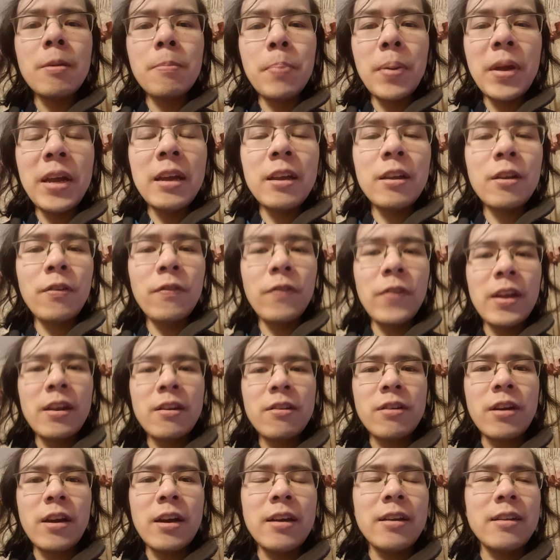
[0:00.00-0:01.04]

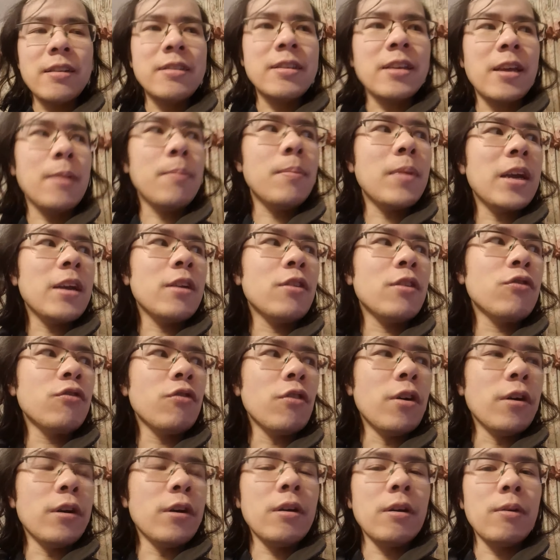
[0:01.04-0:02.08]
Petkovic as their main
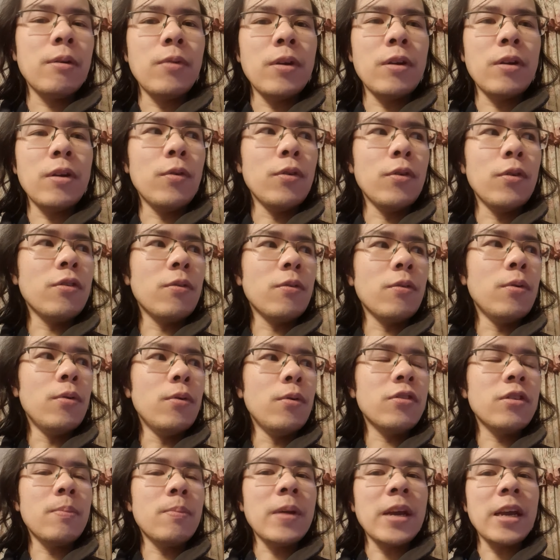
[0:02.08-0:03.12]
striker, which was, of
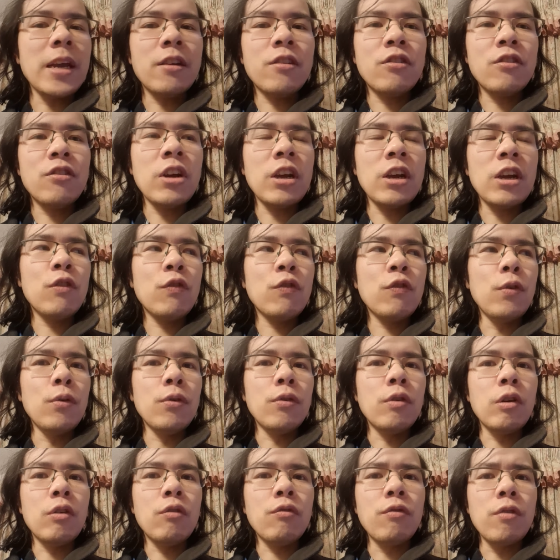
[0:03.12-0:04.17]
course, the main change
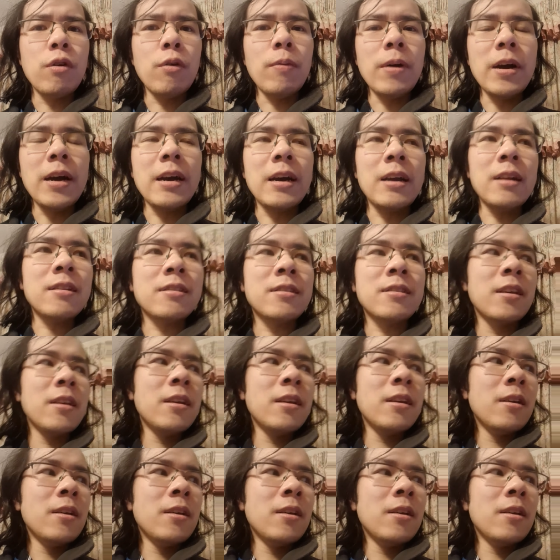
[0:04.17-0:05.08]
for the Croats.